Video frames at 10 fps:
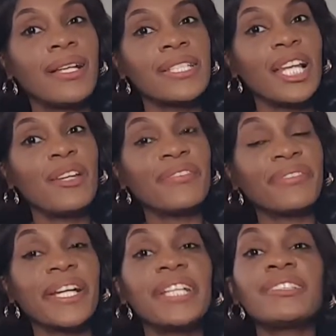Tell your
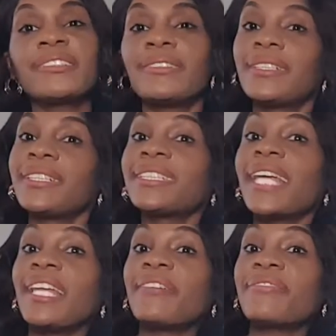friend,
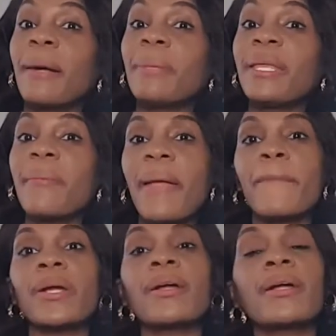tell your family
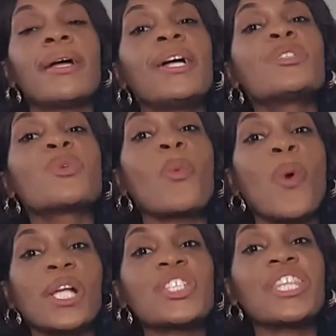member to
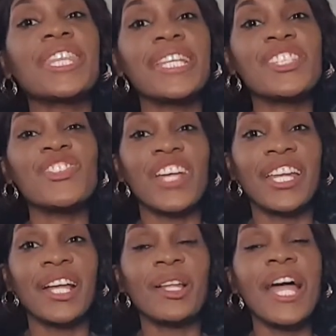watch this
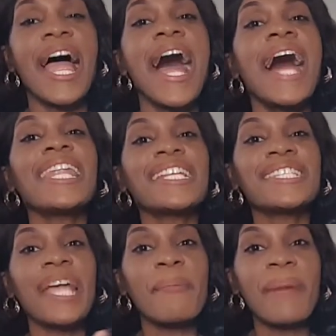channel. And
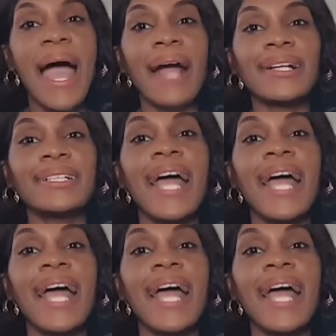let's get back.